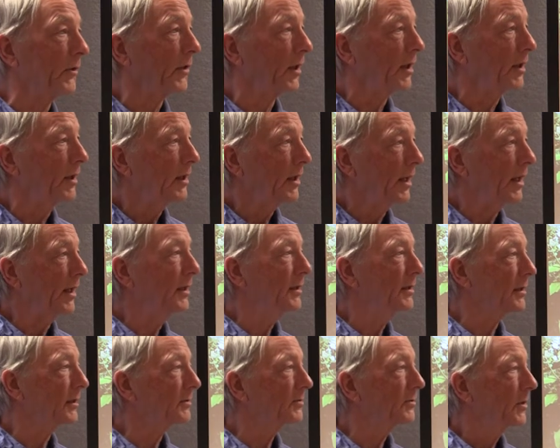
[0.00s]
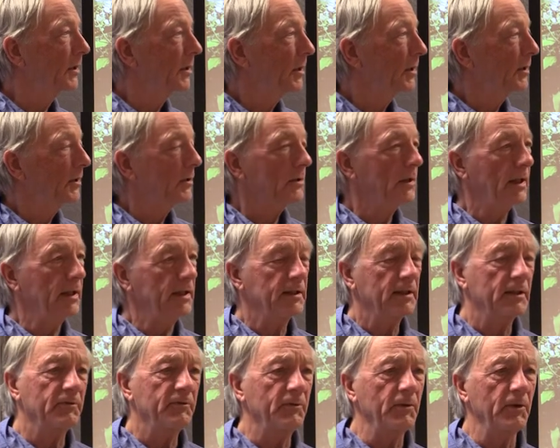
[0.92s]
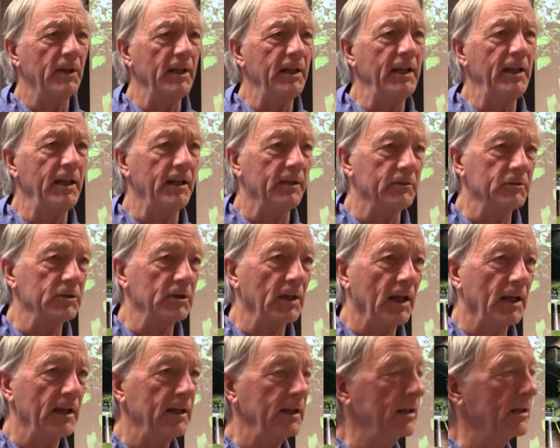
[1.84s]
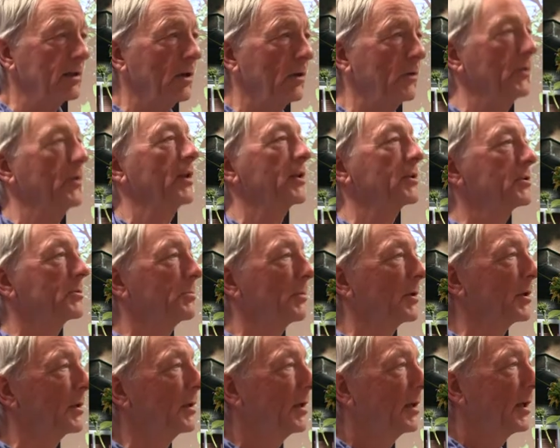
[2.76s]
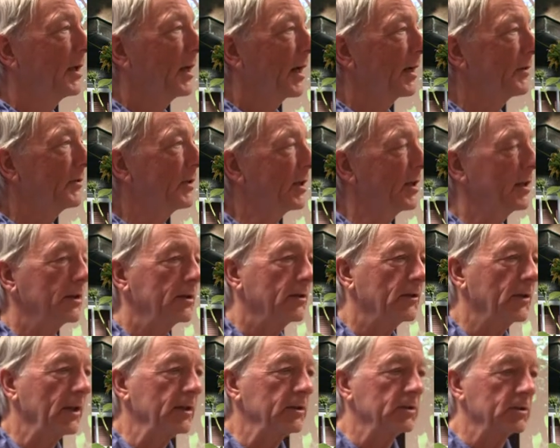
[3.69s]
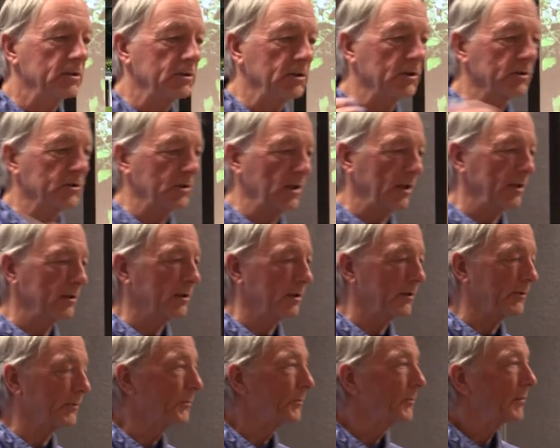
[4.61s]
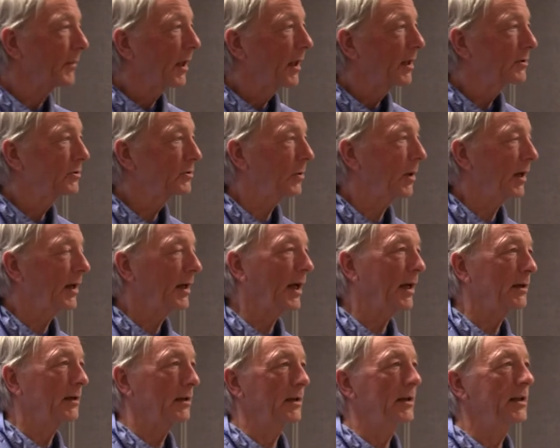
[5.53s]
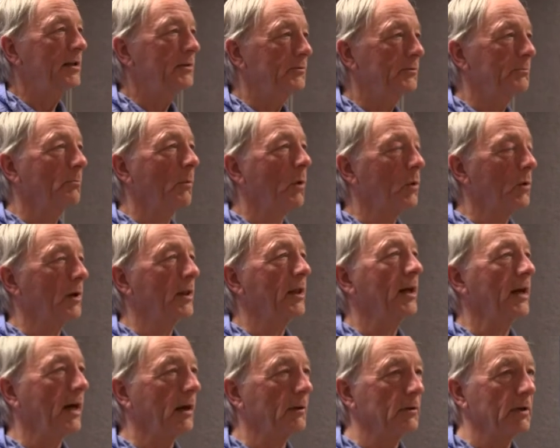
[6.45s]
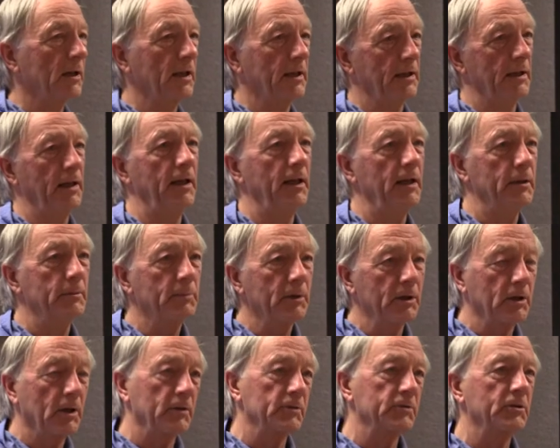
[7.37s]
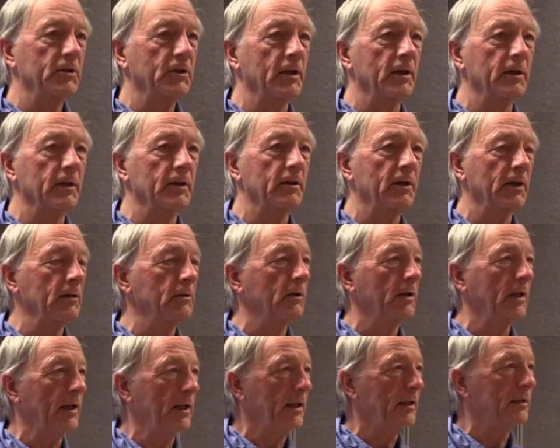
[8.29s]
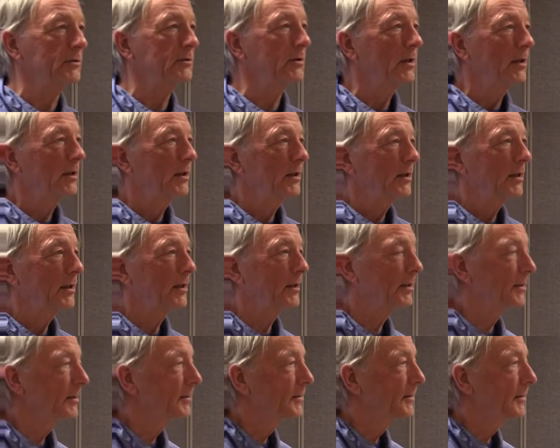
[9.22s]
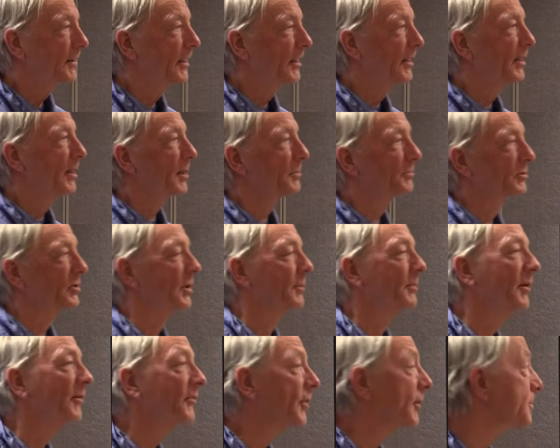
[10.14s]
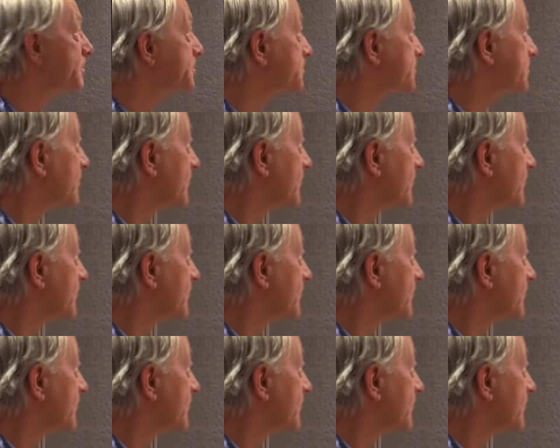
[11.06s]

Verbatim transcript: They eat the, eat the leaves. I didn't know this, but every year they just descend on. So I kind of leave more than I really need because they're, they're going to eat, uh, eat up some of them.